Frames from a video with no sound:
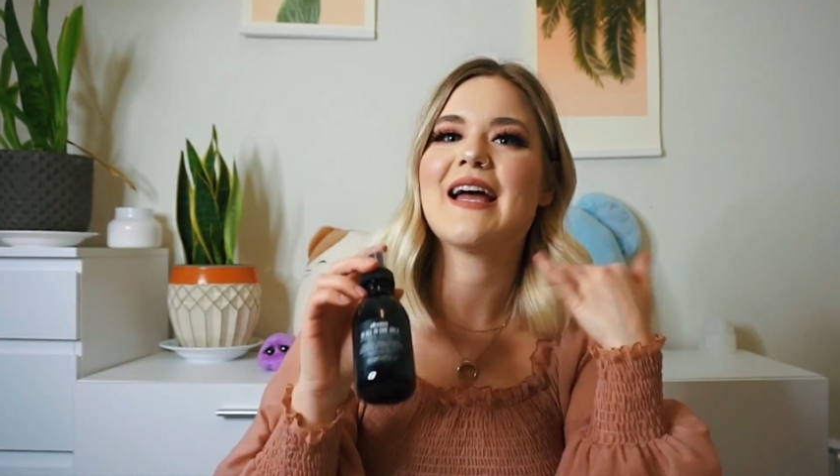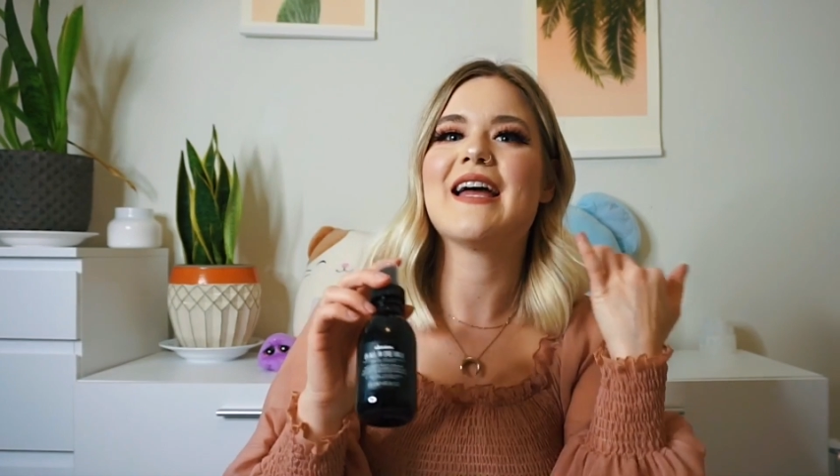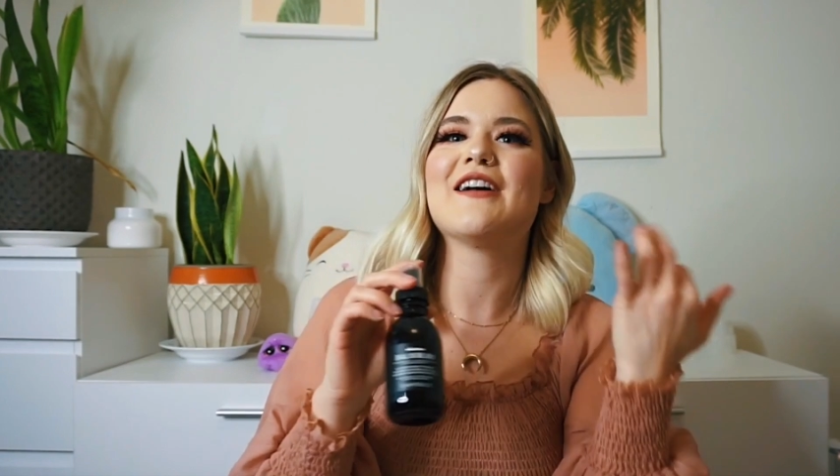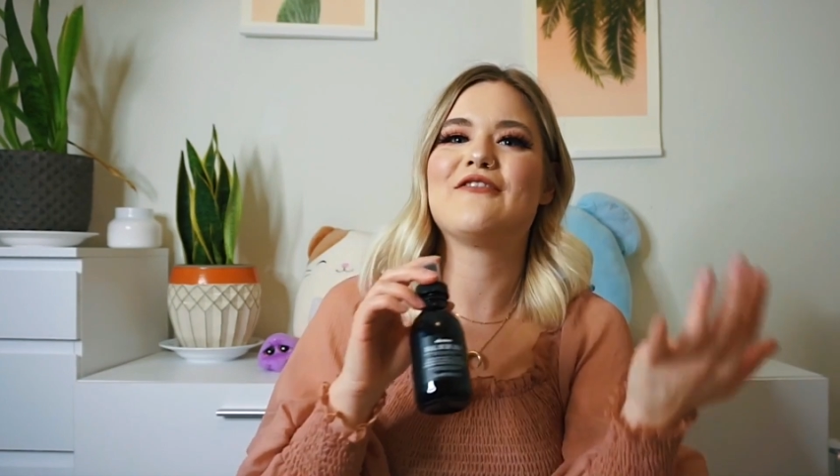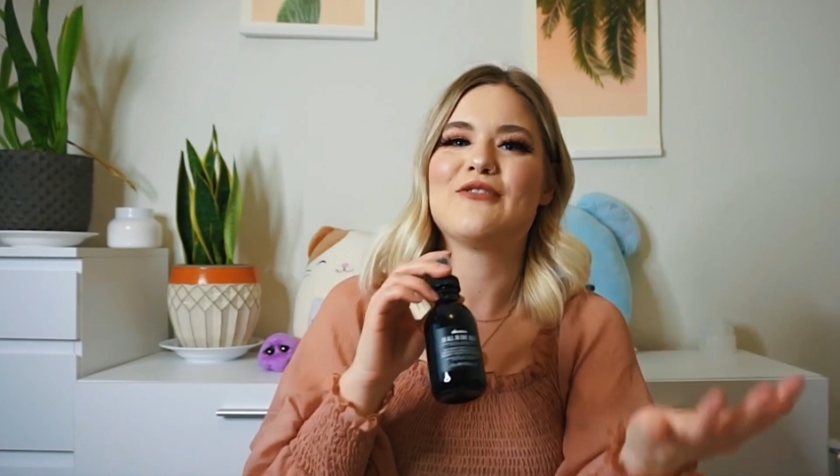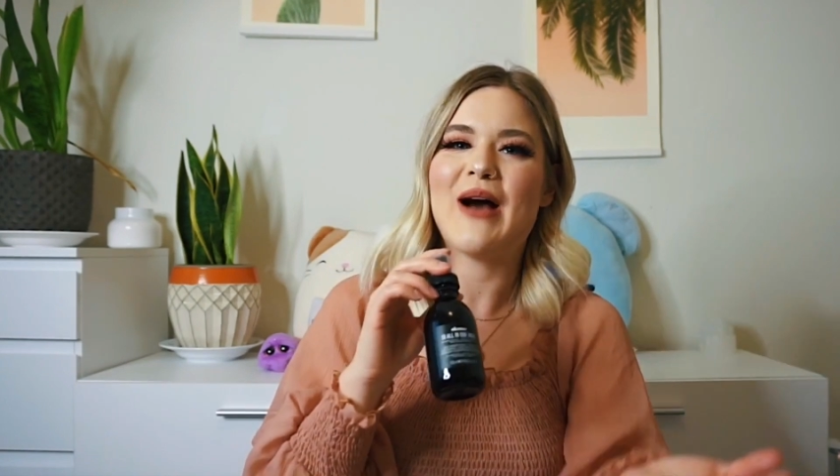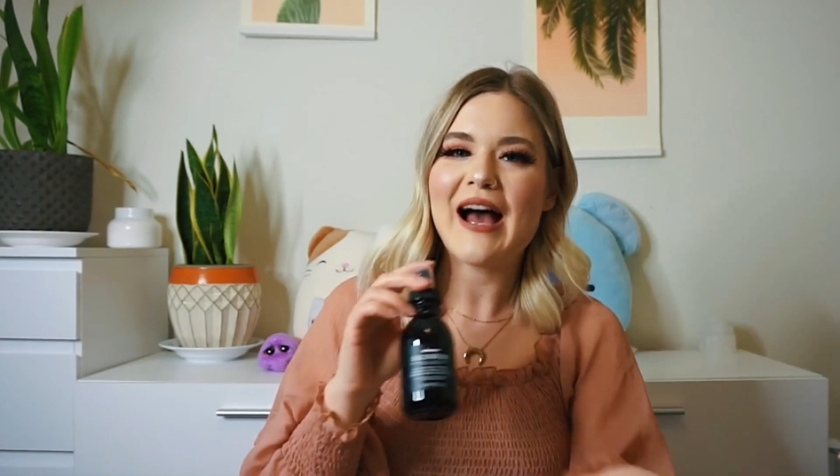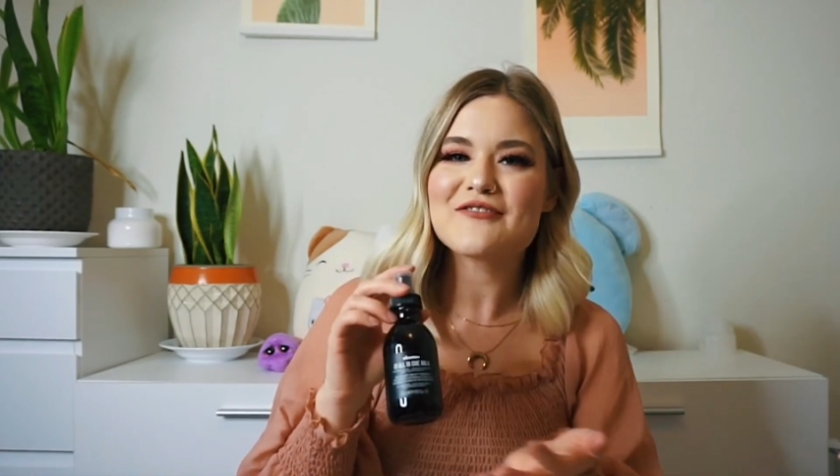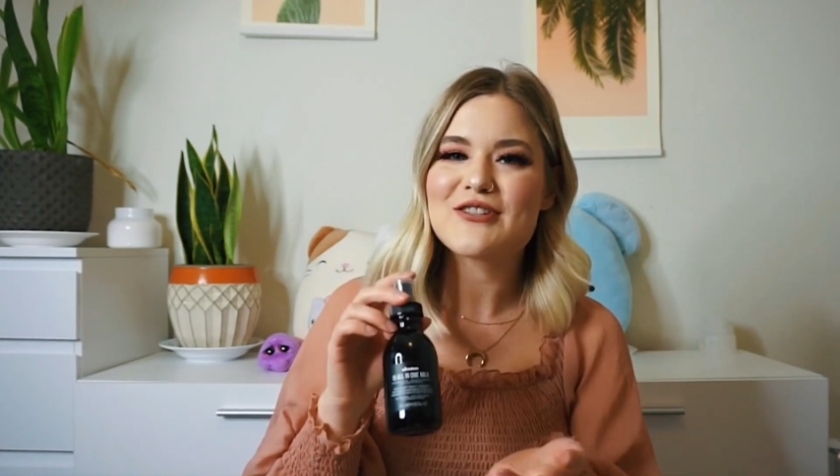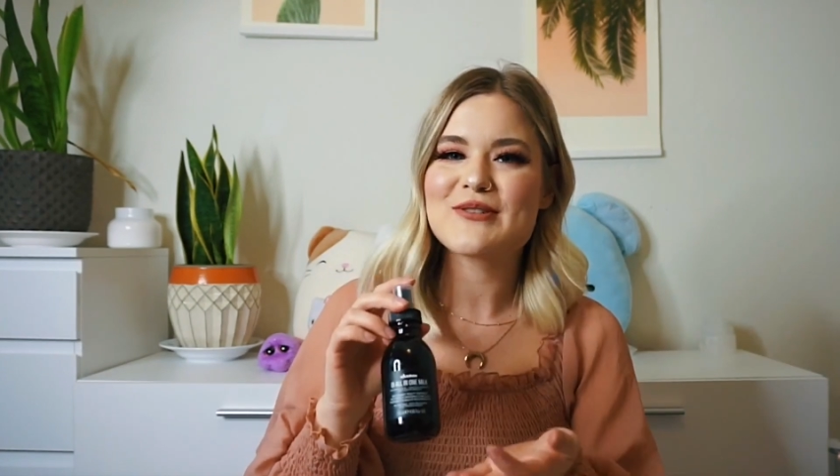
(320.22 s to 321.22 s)
if you
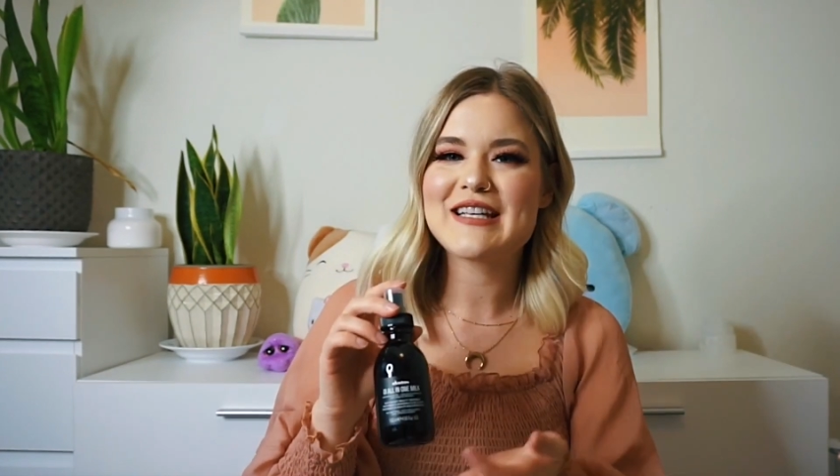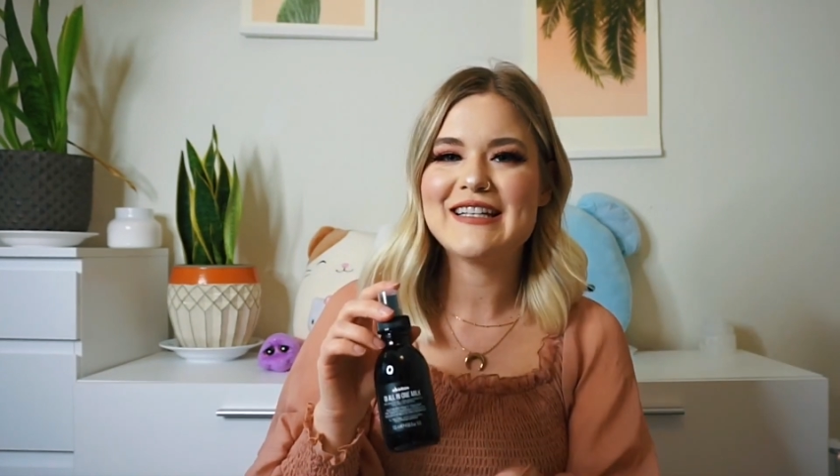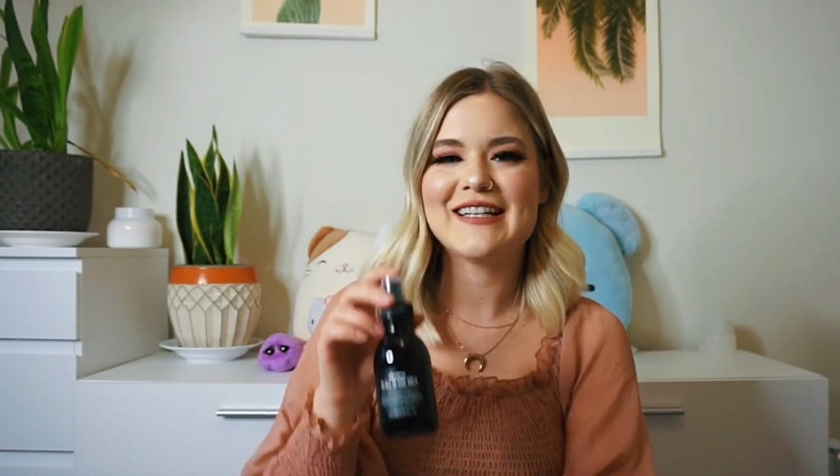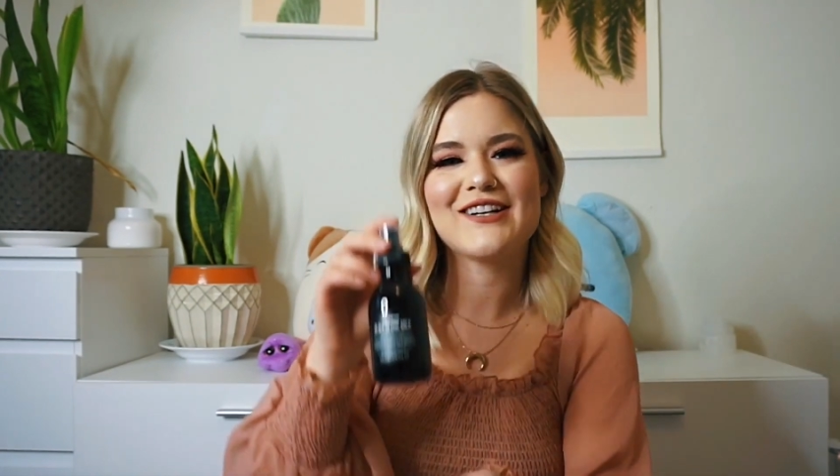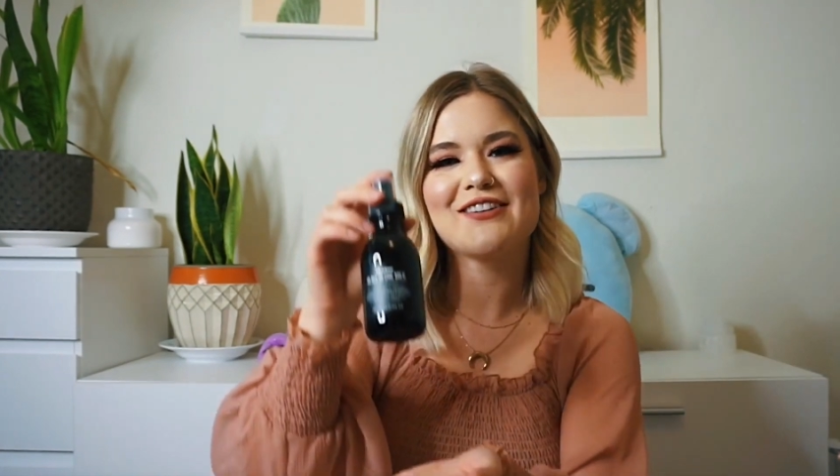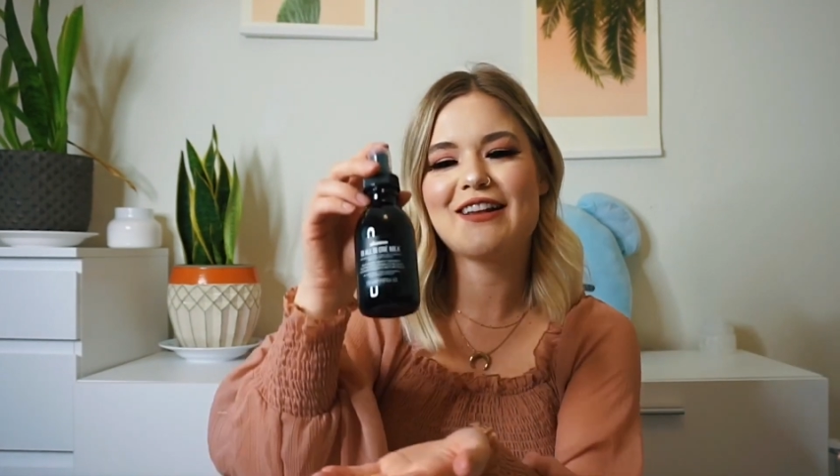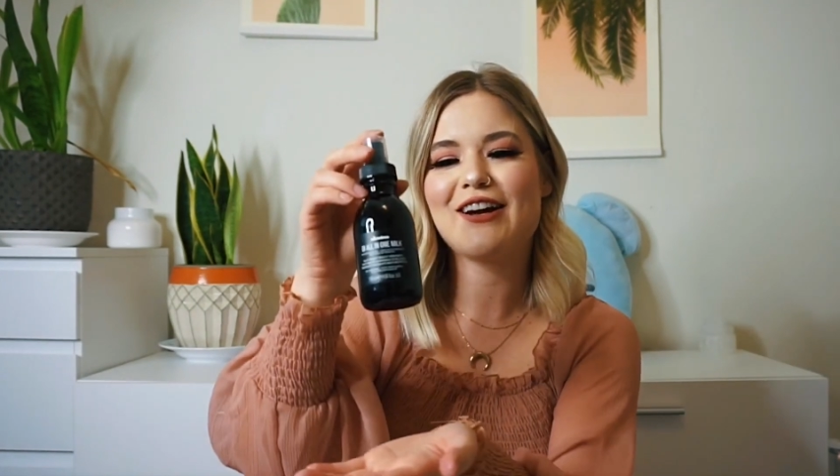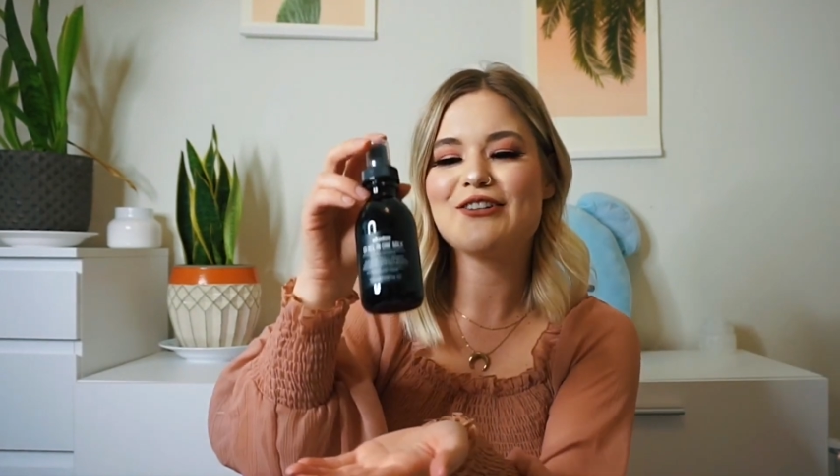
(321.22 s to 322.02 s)
have to use heat here and there,